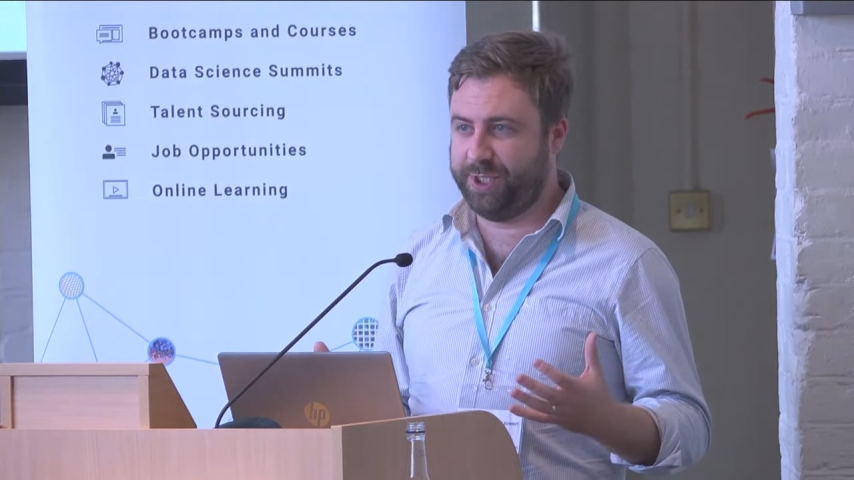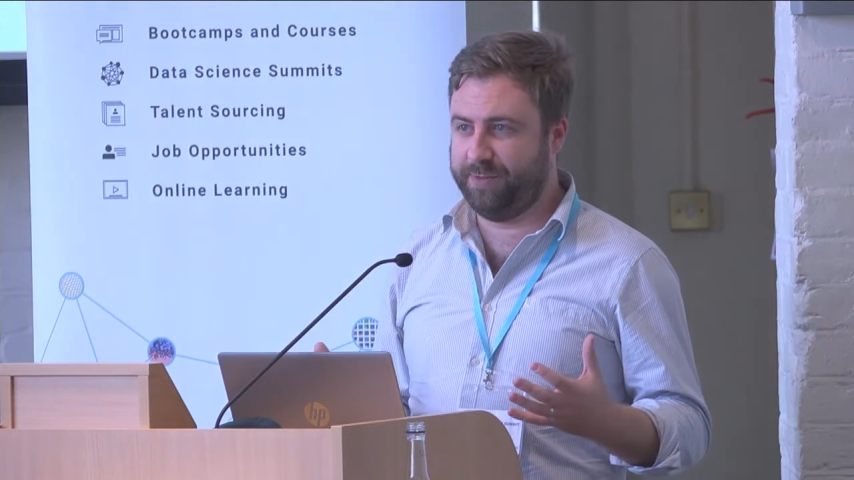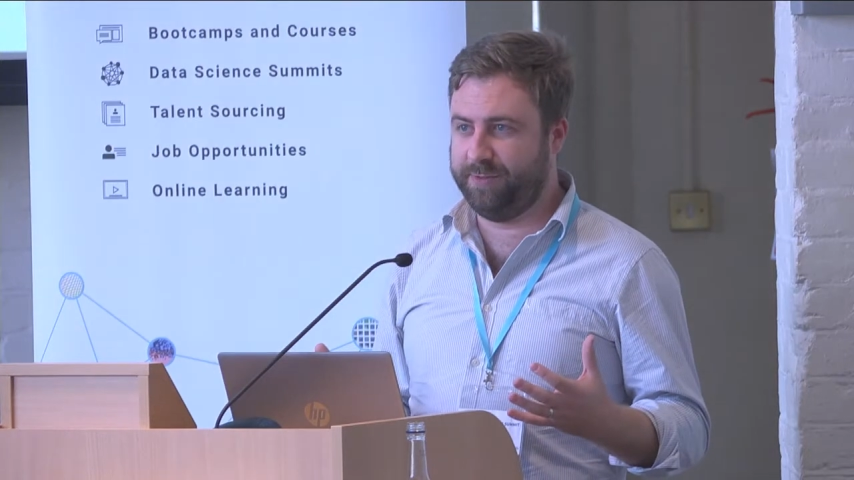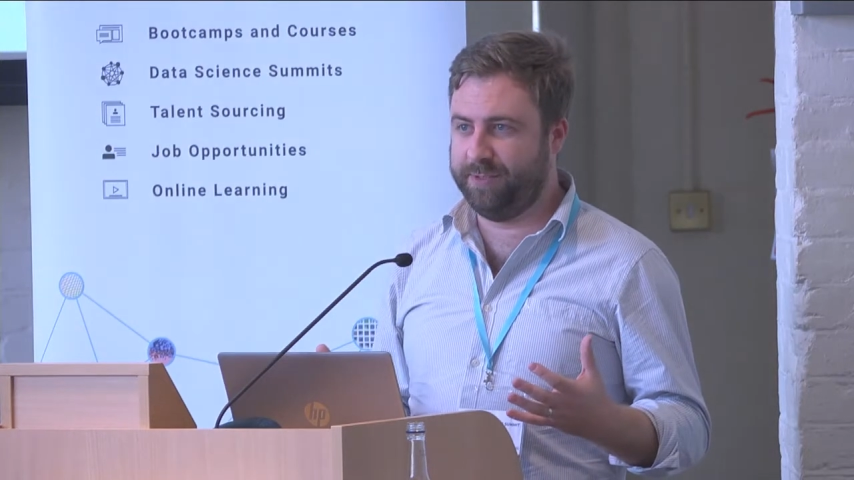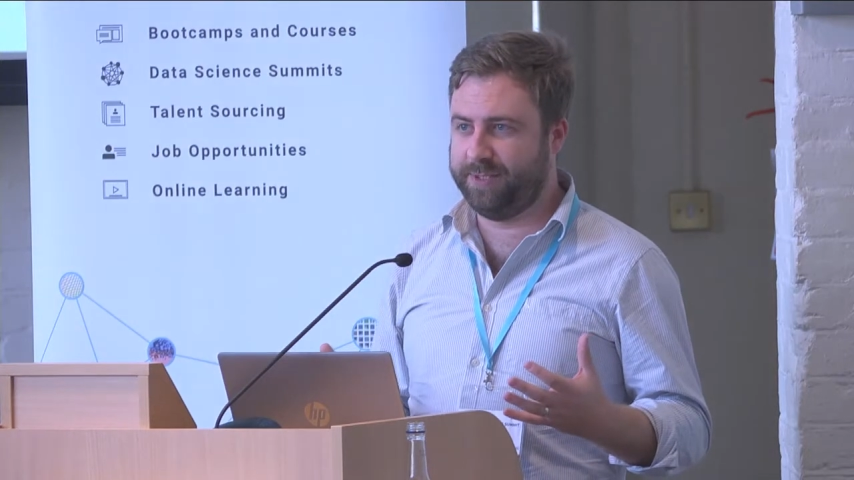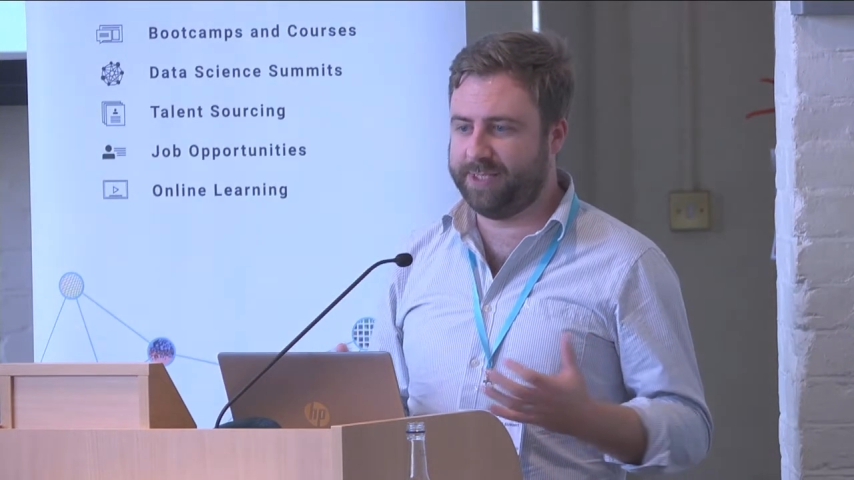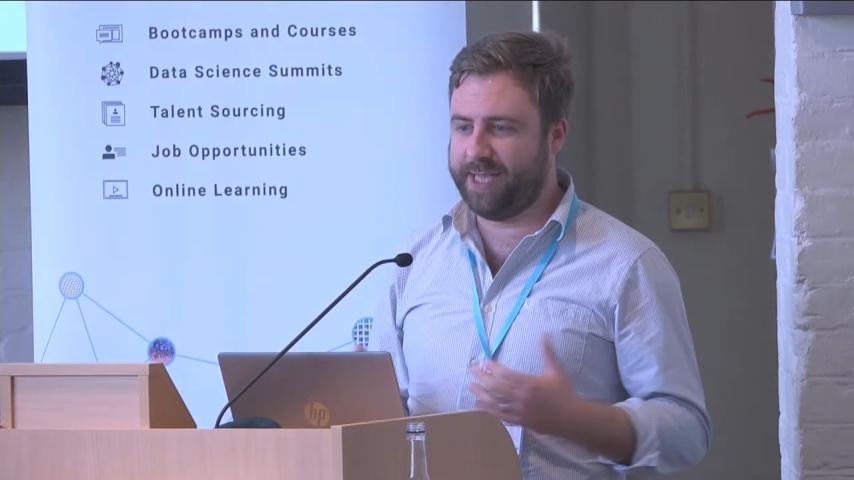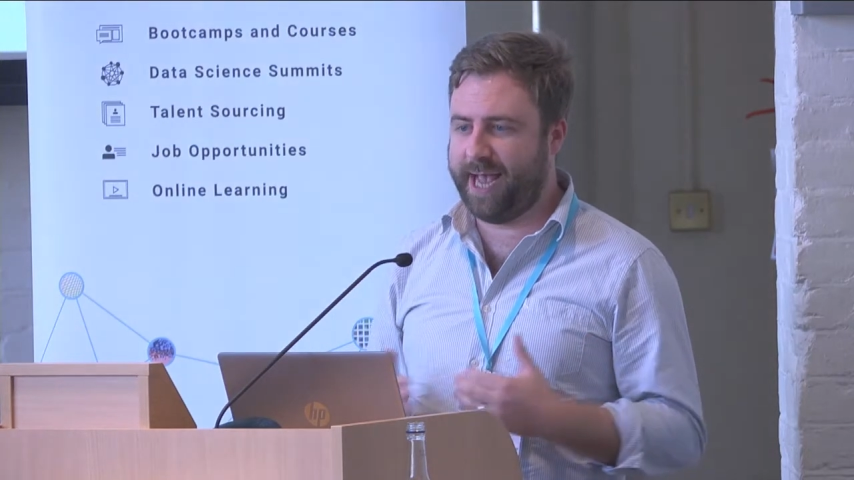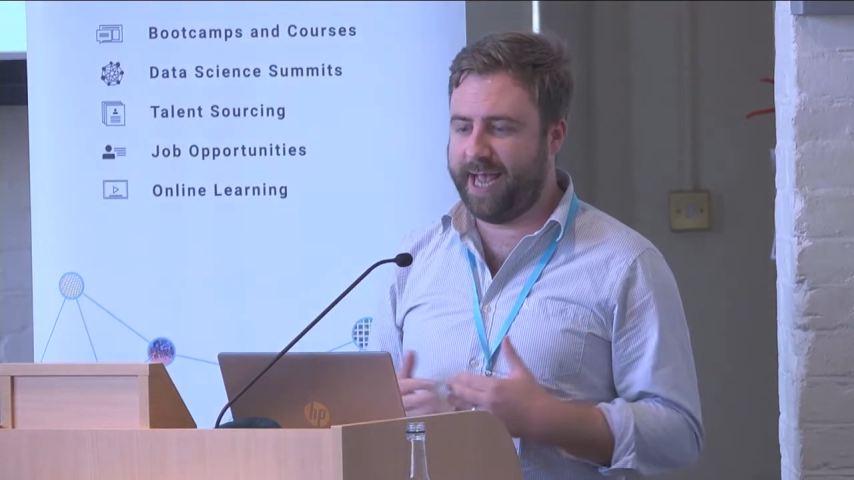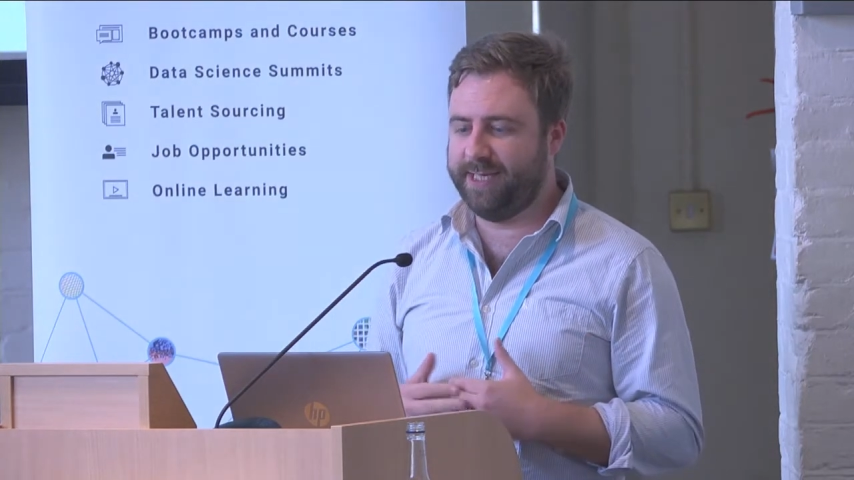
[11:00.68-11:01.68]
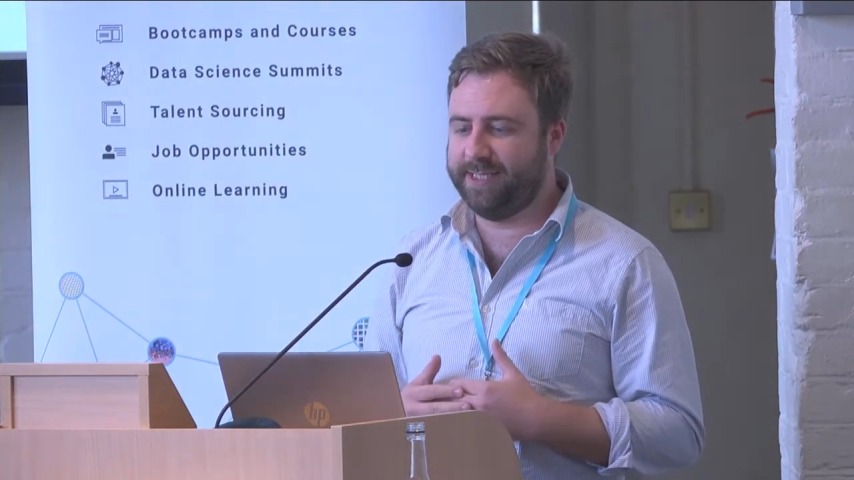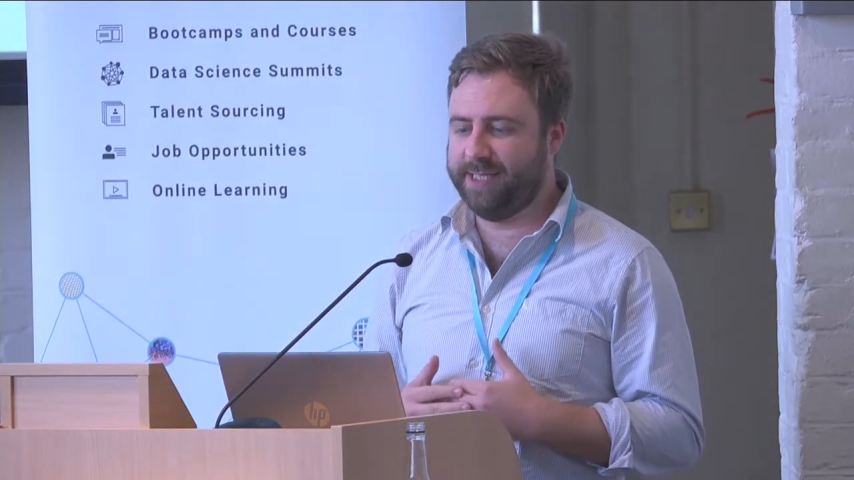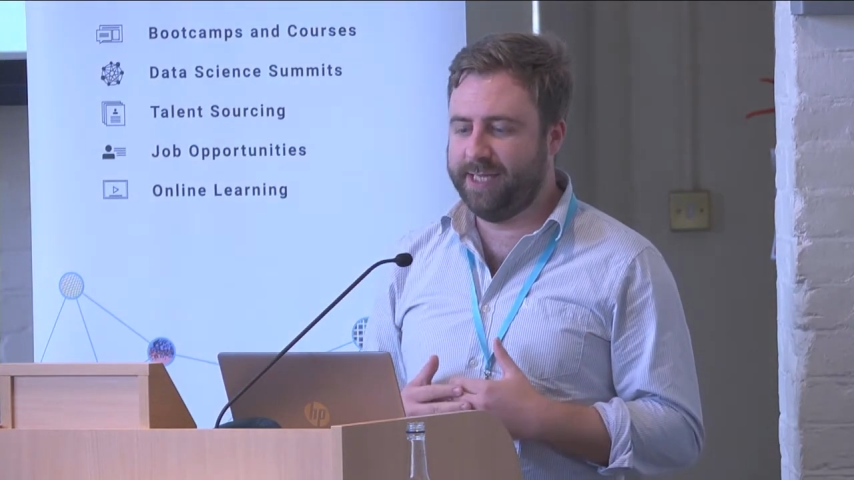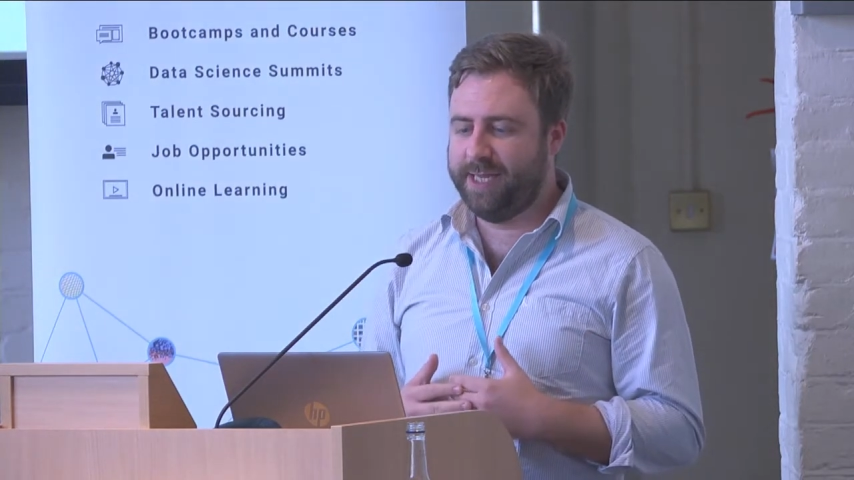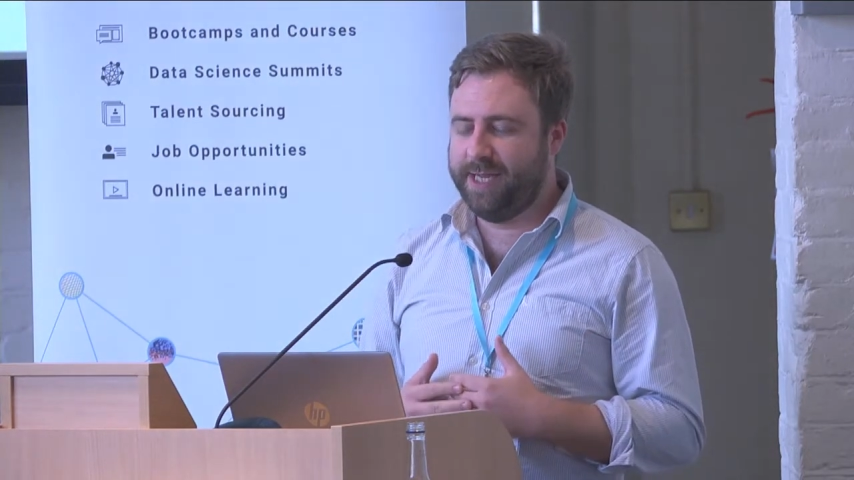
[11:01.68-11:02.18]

students. And